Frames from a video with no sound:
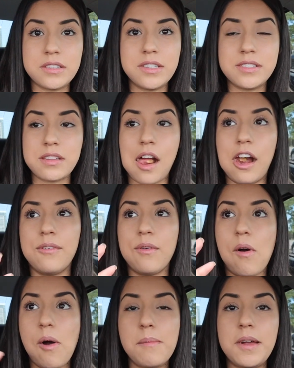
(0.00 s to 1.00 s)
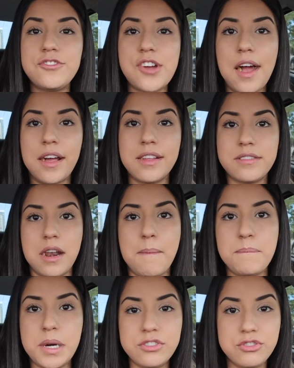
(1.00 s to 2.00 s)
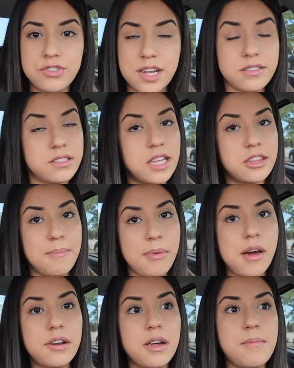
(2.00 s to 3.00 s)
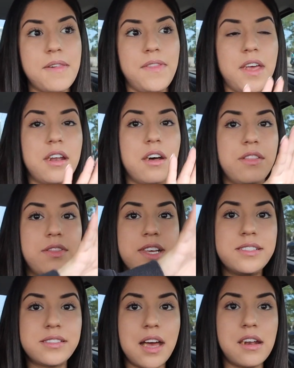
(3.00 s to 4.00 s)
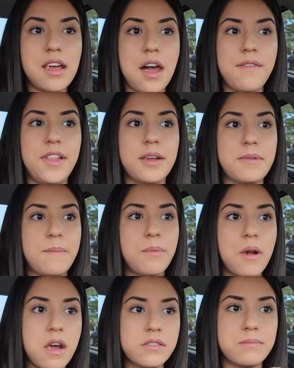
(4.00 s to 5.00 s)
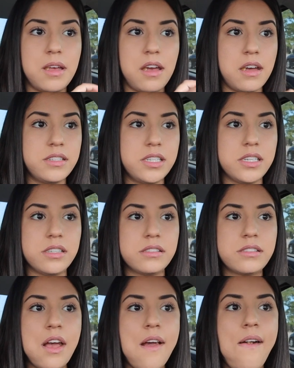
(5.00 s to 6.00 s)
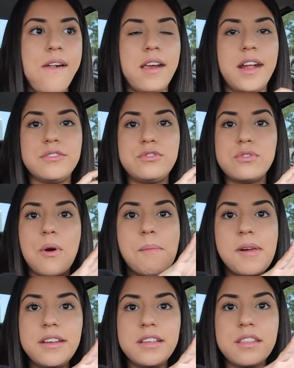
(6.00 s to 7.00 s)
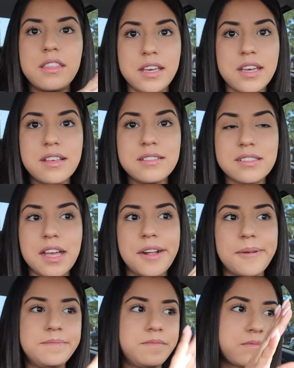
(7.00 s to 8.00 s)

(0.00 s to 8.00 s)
like this, I have all my jackets and a bunch of dresses at the bottom, and then on this side I have like my bras, my undies, and so many things. Like,